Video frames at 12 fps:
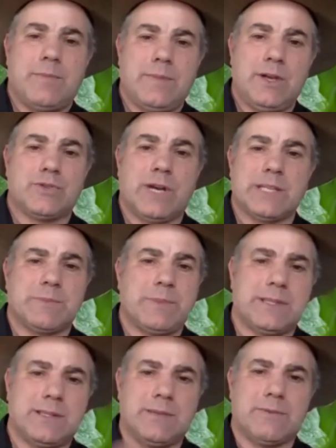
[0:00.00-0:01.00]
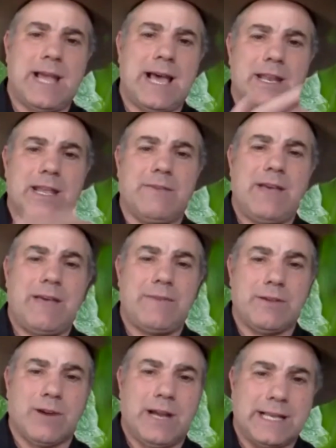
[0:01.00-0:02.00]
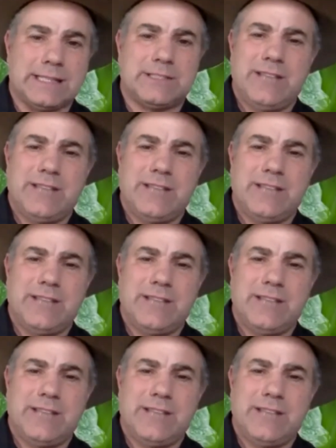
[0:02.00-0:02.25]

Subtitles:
There's ruts, but the reality of having ruts,